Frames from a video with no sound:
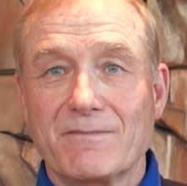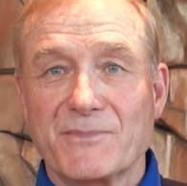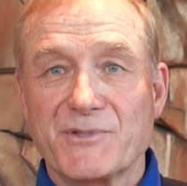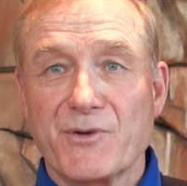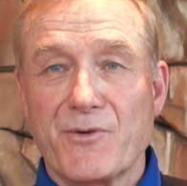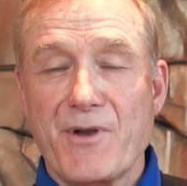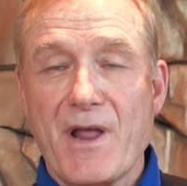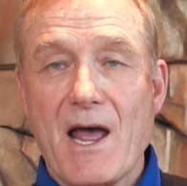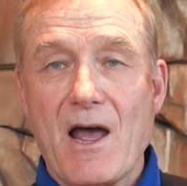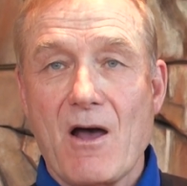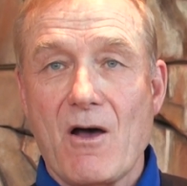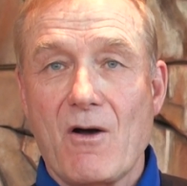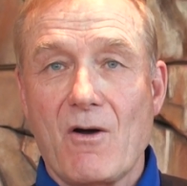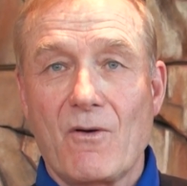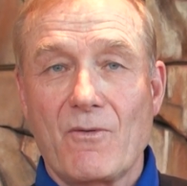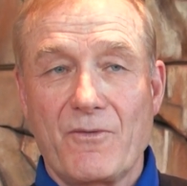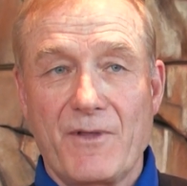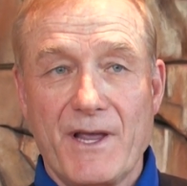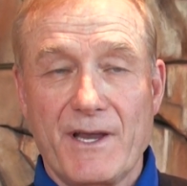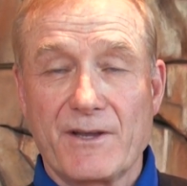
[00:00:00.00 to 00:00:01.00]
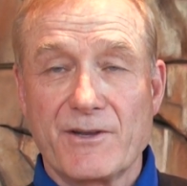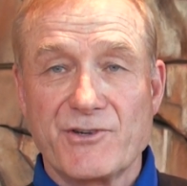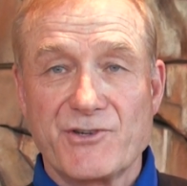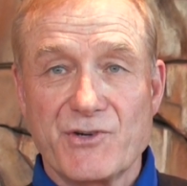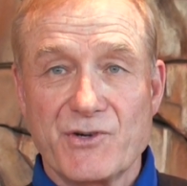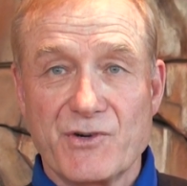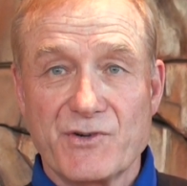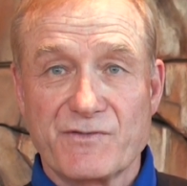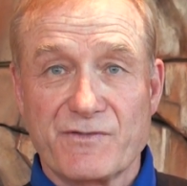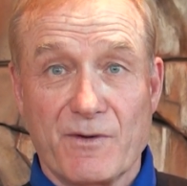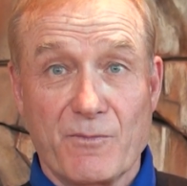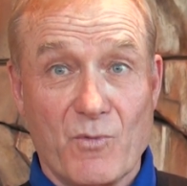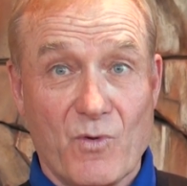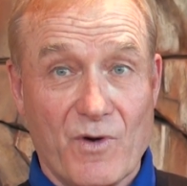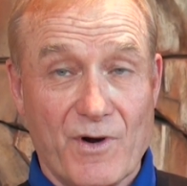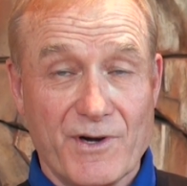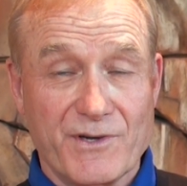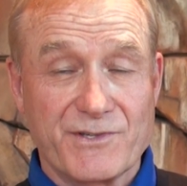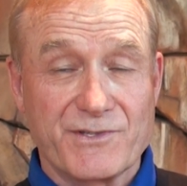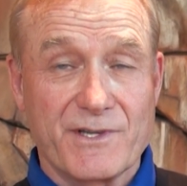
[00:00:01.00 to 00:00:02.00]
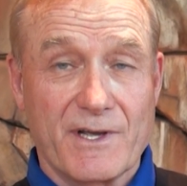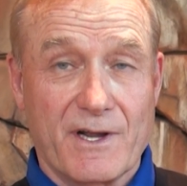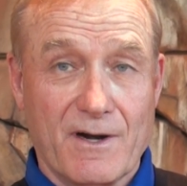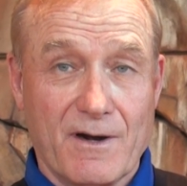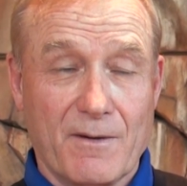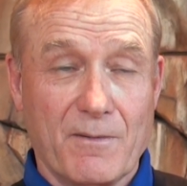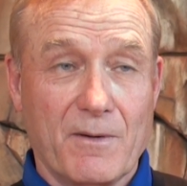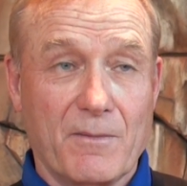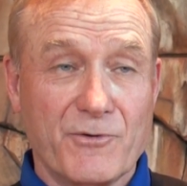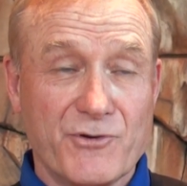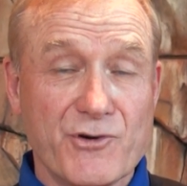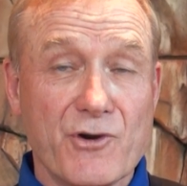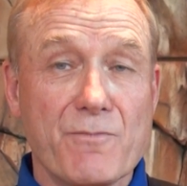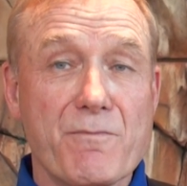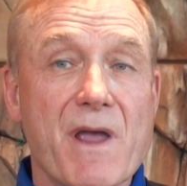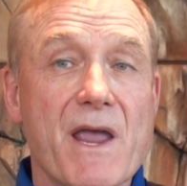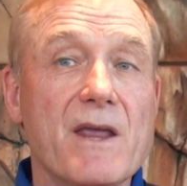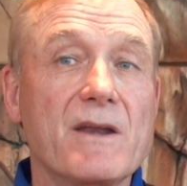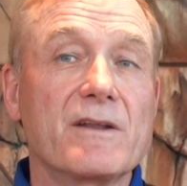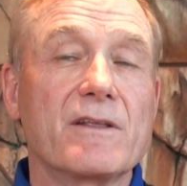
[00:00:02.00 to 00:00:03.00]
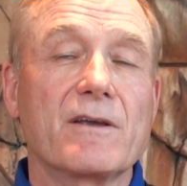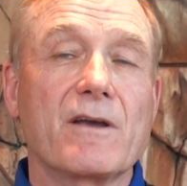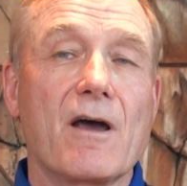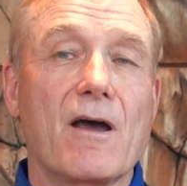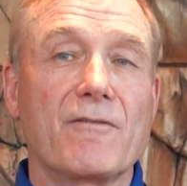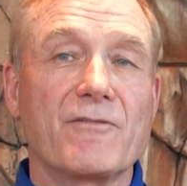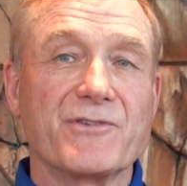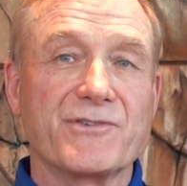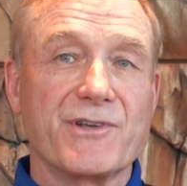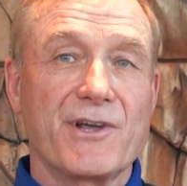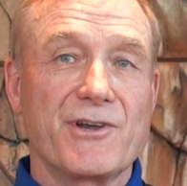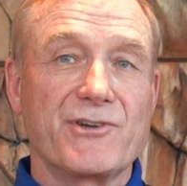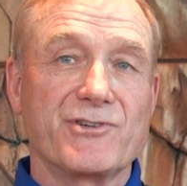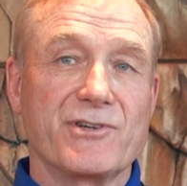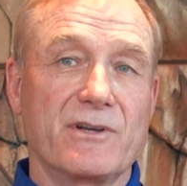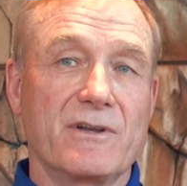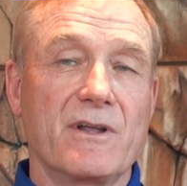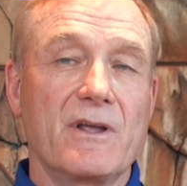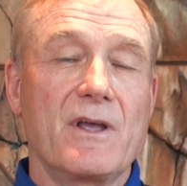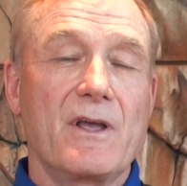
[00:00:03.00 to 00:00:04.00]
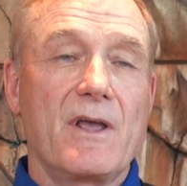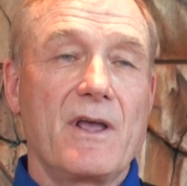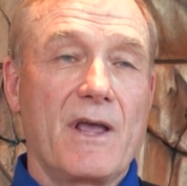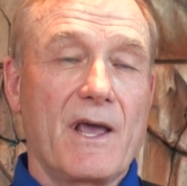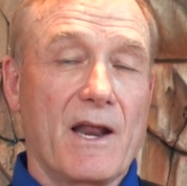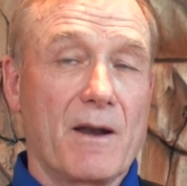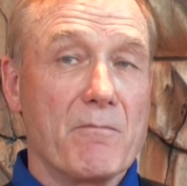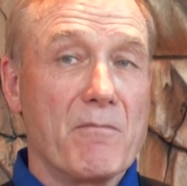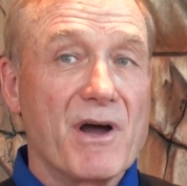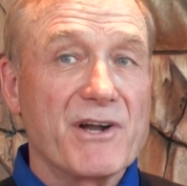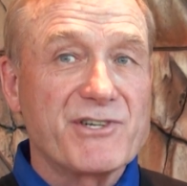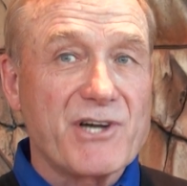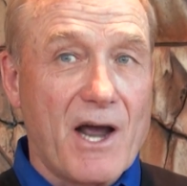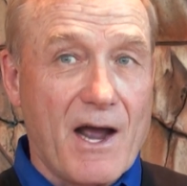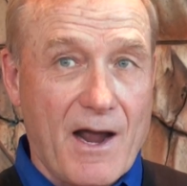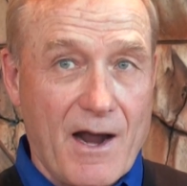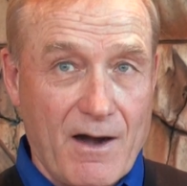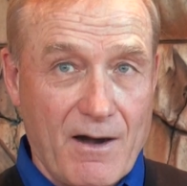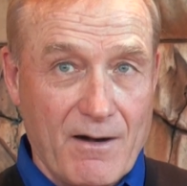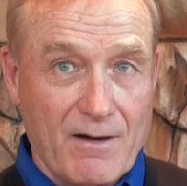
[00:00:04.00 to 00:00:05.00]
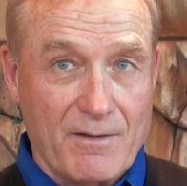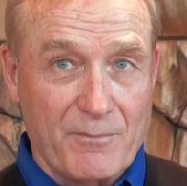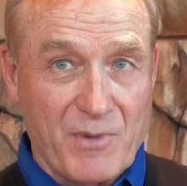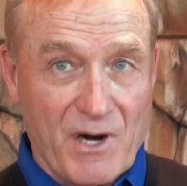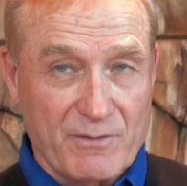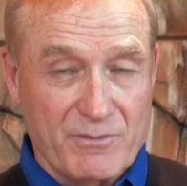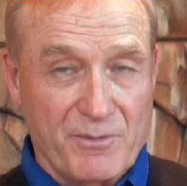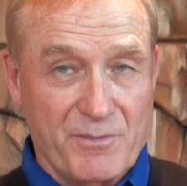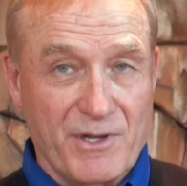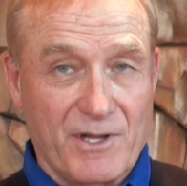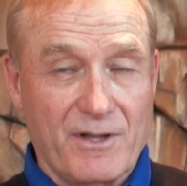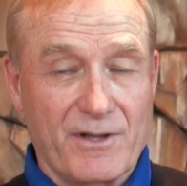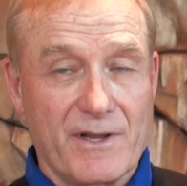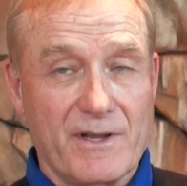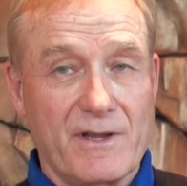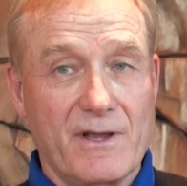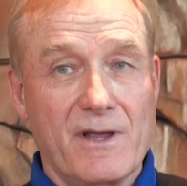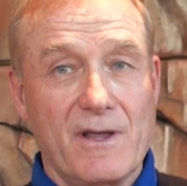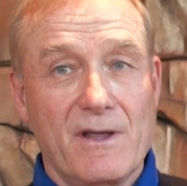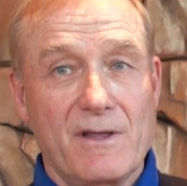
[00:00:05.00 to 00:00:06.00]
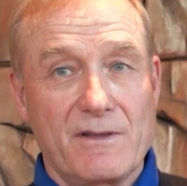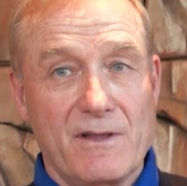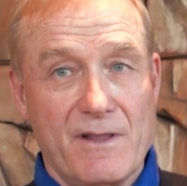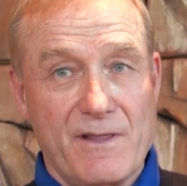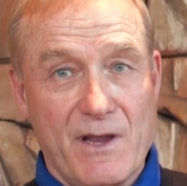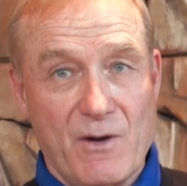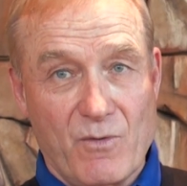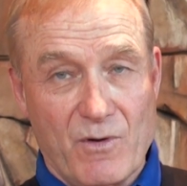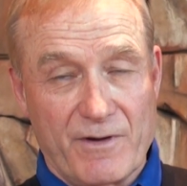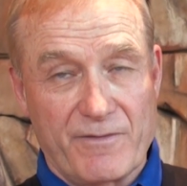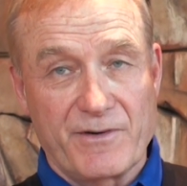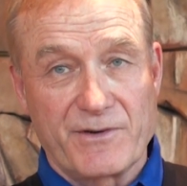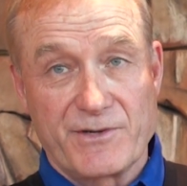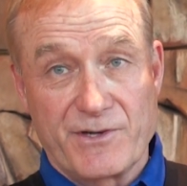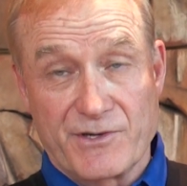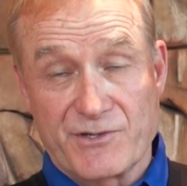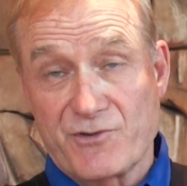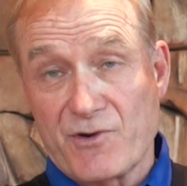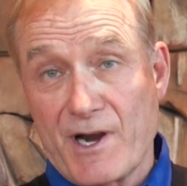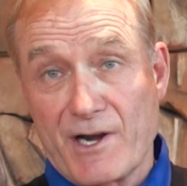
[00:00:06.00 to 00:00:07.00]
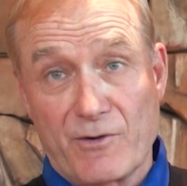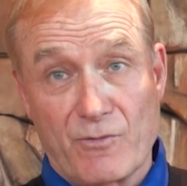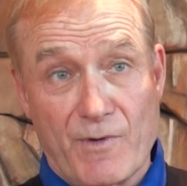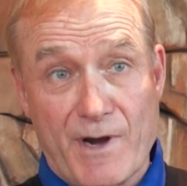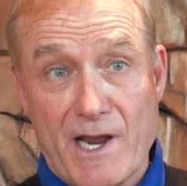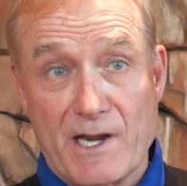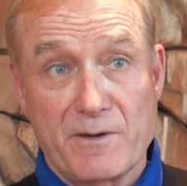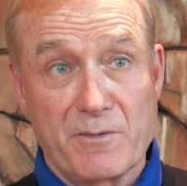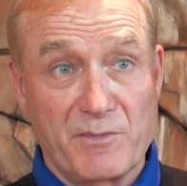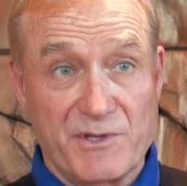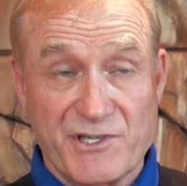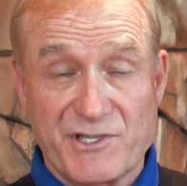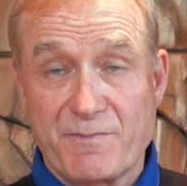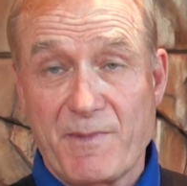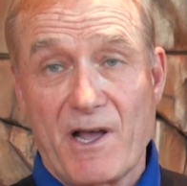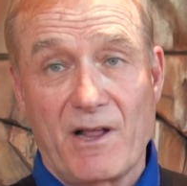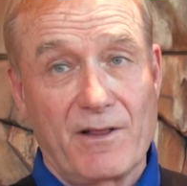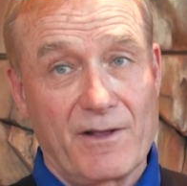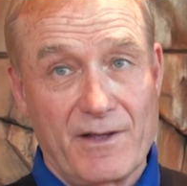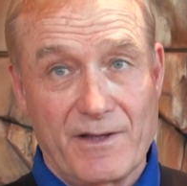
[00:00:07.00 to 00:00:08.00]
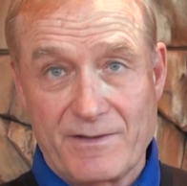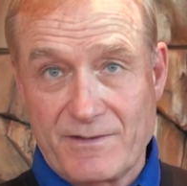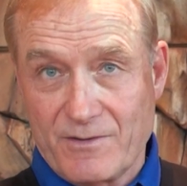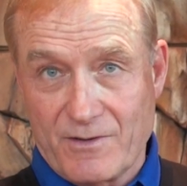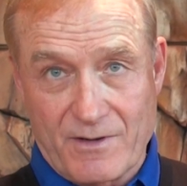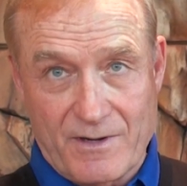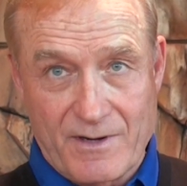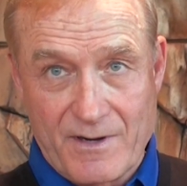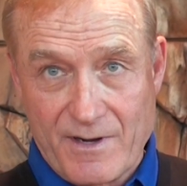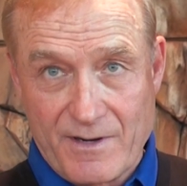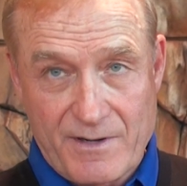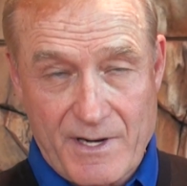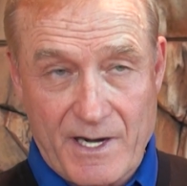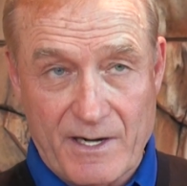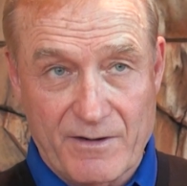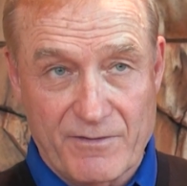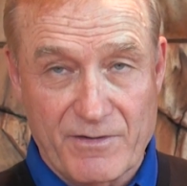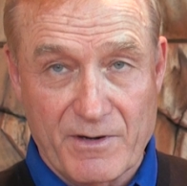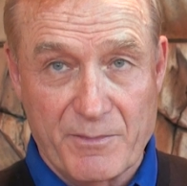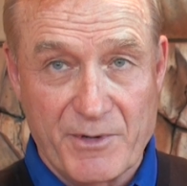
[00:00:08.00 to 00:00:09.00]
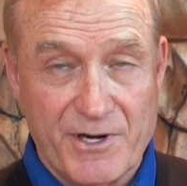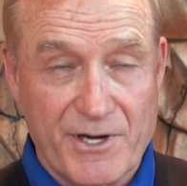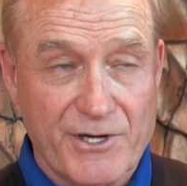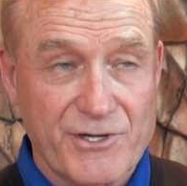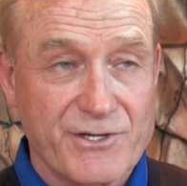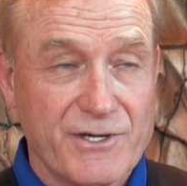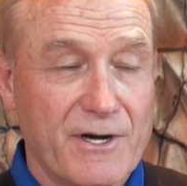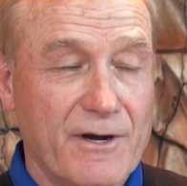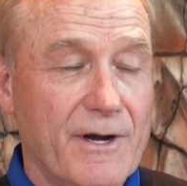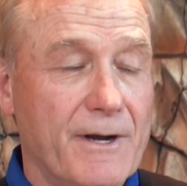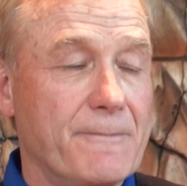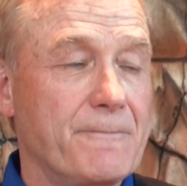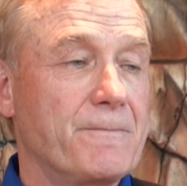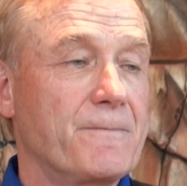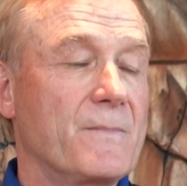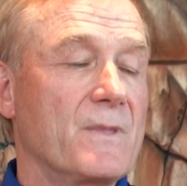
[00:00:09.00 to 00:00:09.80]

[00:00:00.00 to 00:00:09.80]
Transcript: So now they can choose from words that are germane to the conversation at a much higher probability than they would if they're just trying to randomly spell it or take it from a dictionary.